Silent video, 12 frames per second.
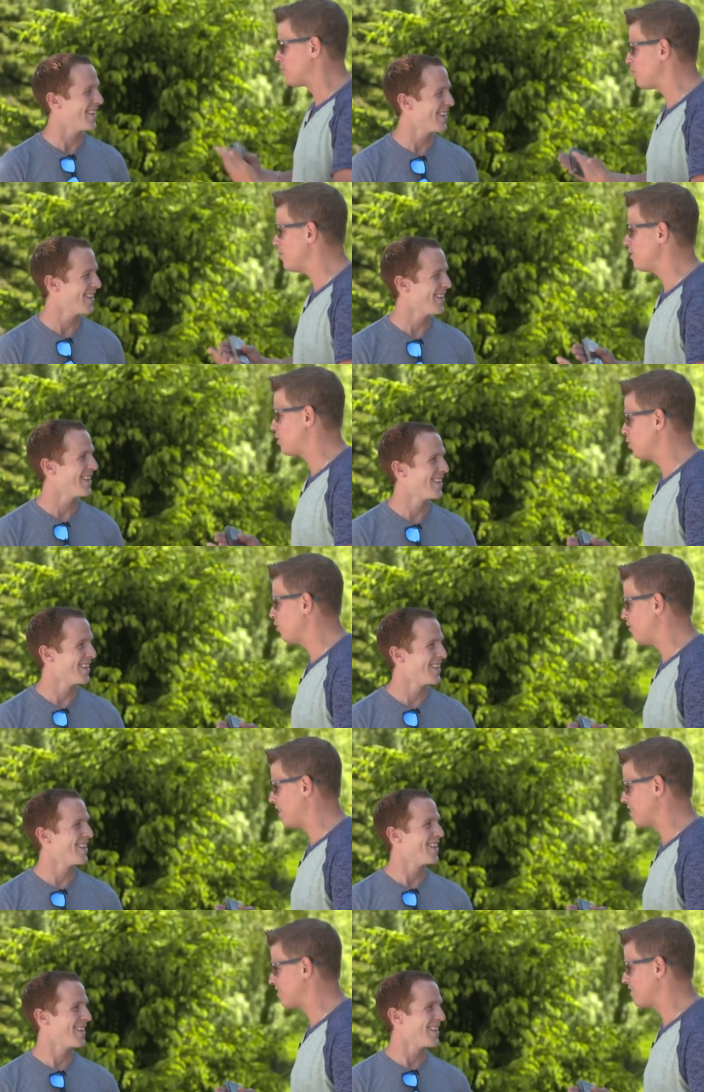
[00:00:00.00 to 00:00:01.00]
Speaker 1: between the two
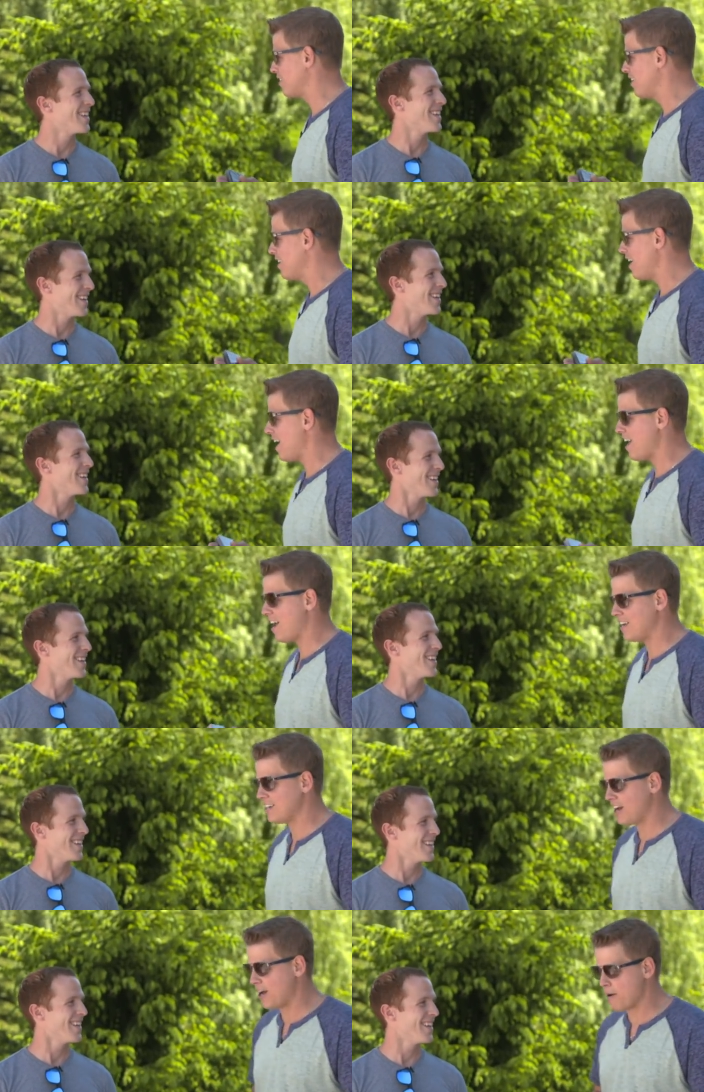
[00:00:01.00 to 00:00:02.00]
of us.
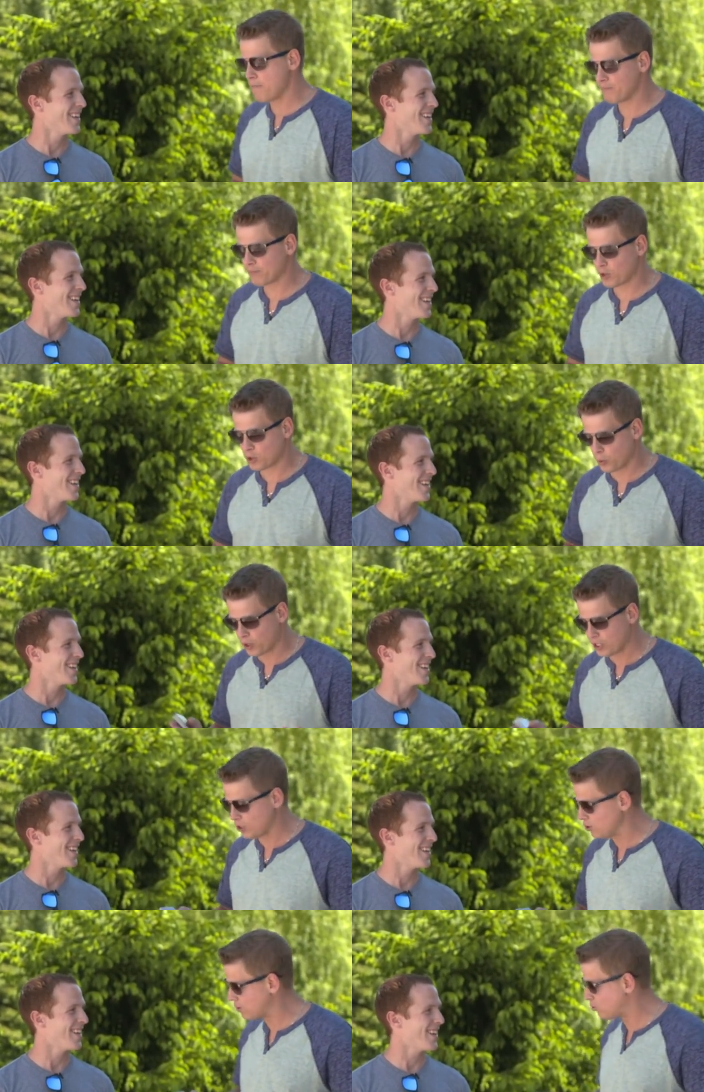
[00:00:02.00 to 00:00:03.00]
And um, so we're
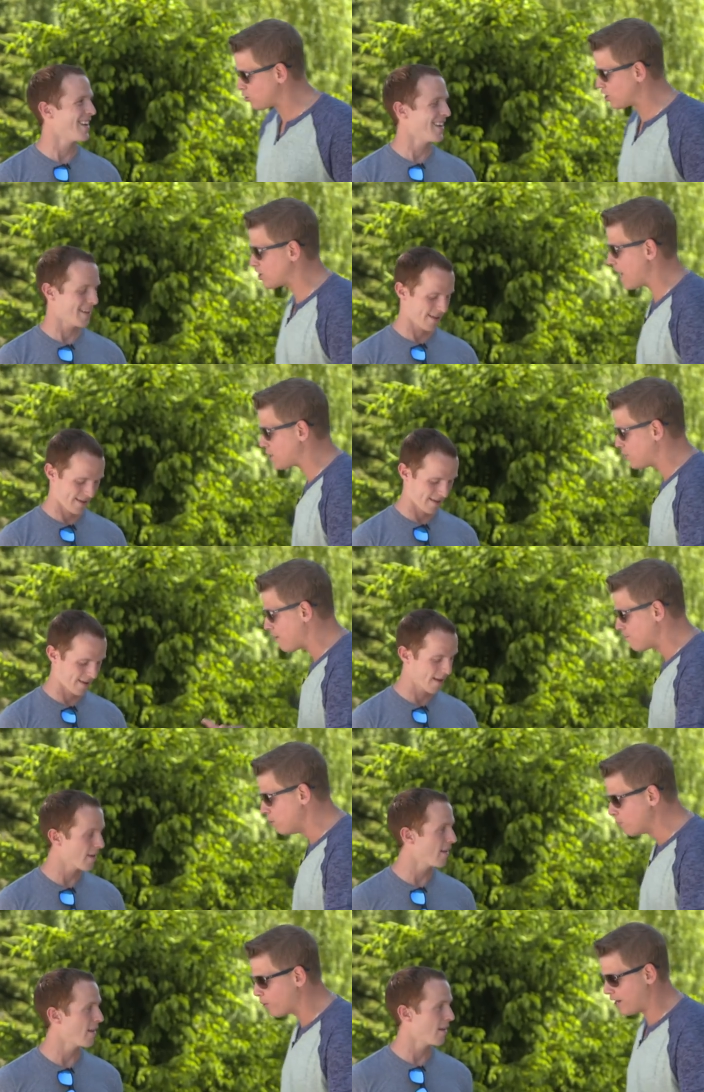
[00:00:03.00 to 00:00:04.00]
gonna do some trick shots. We
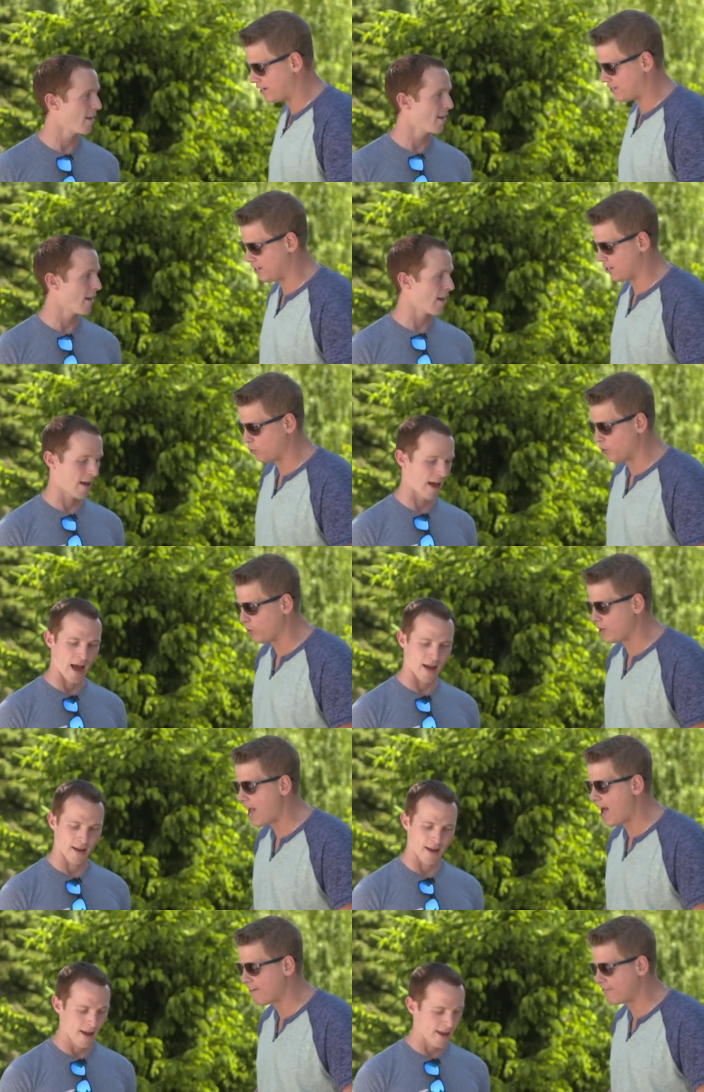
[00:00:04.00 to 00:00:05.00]
have boomerangs here. What do
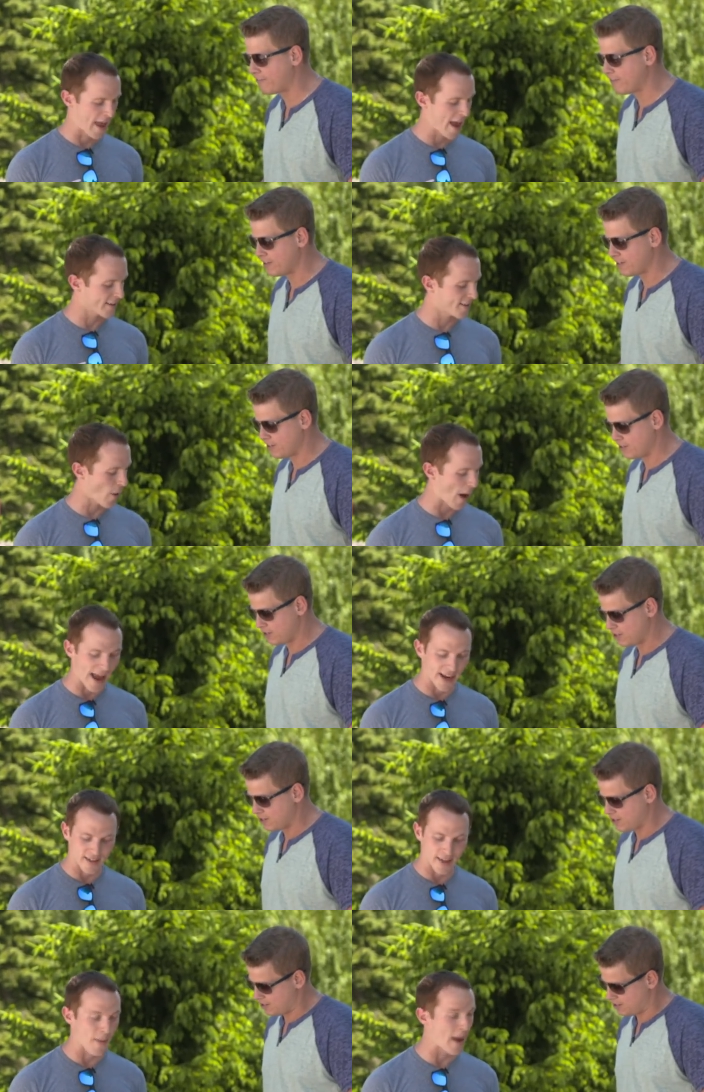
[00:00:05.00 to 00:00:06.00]
we have?
Speaker 2: Yeah, so
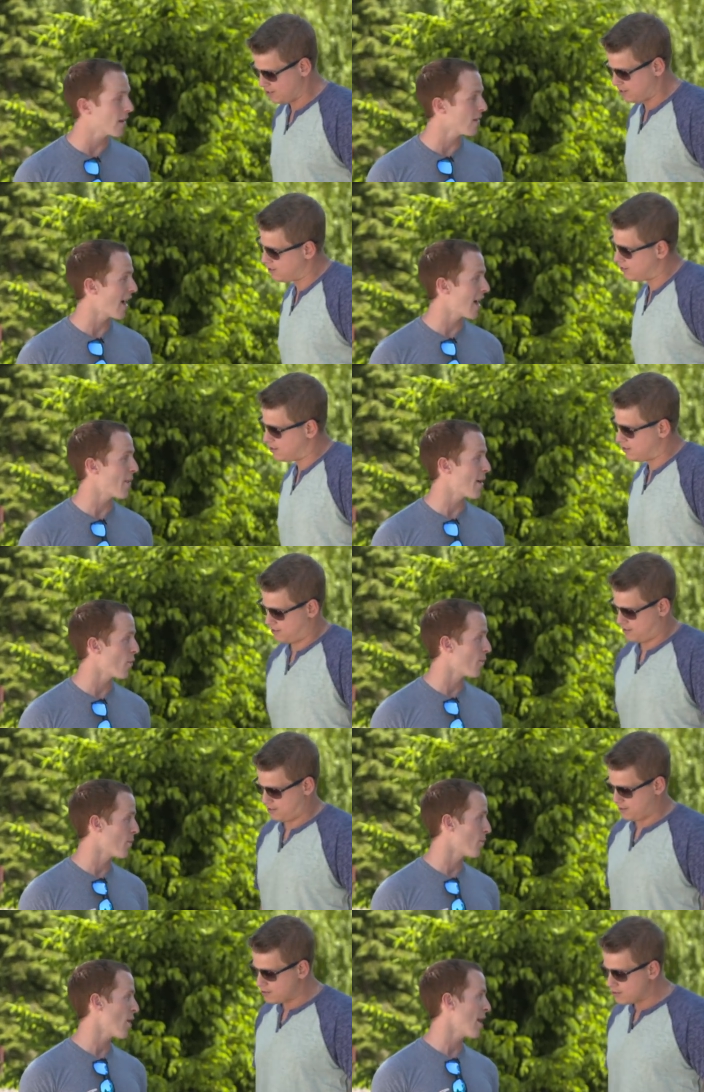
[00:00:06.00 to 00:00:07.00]
I actually make a lot of my
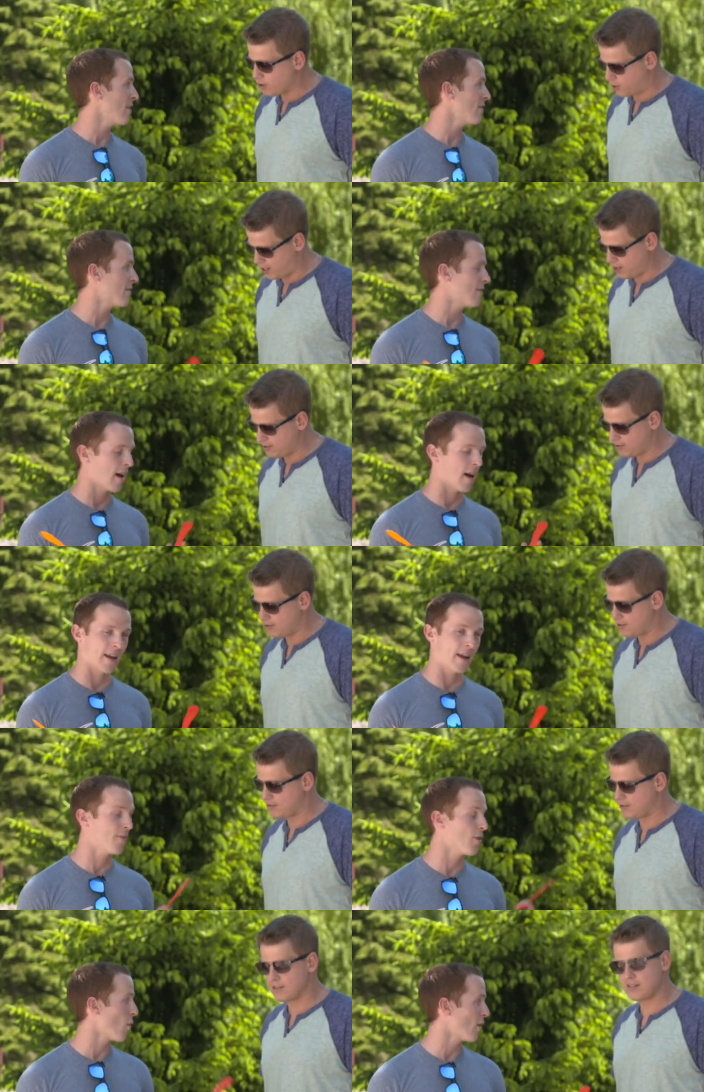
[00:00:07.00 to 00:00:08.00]
own boomerangs. Okay. Uh,
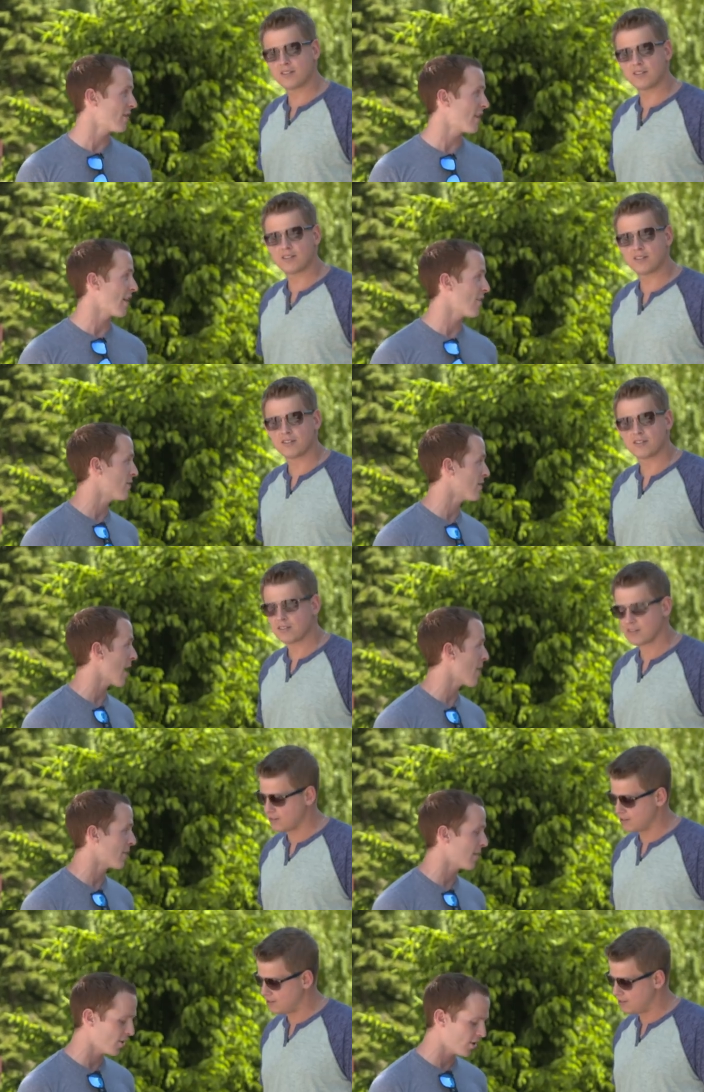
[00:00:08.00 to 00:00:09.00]
even the ones that I use in
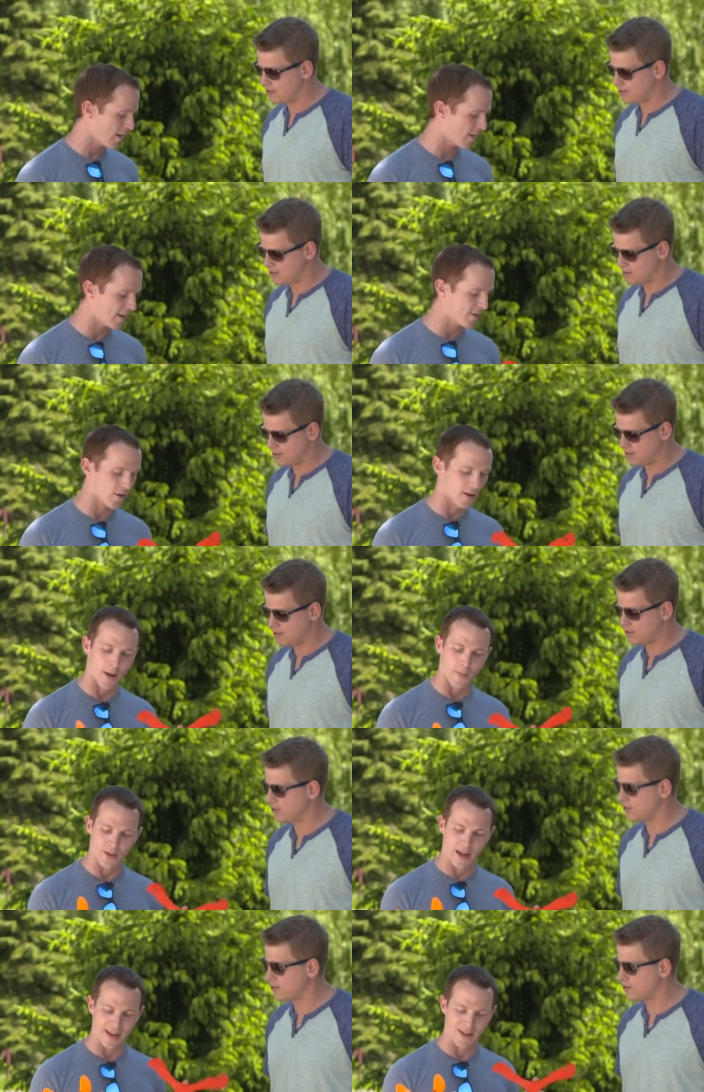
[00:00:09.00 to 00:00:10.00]
competition. These are a
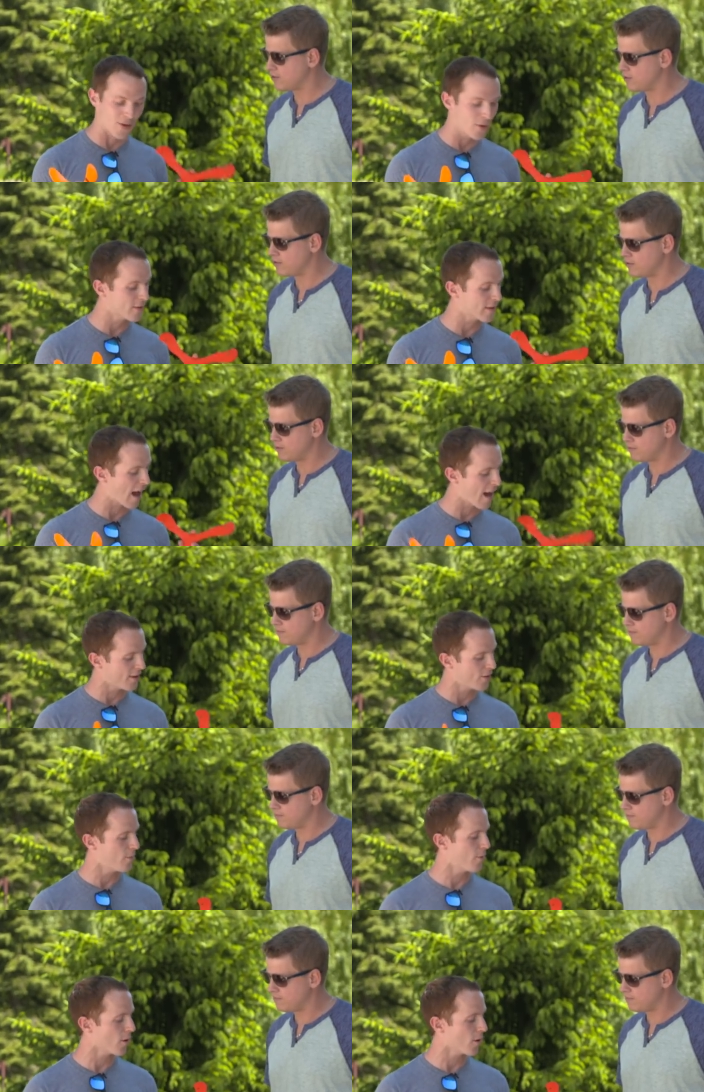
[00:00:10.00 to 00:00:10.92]
couple that I used on Dude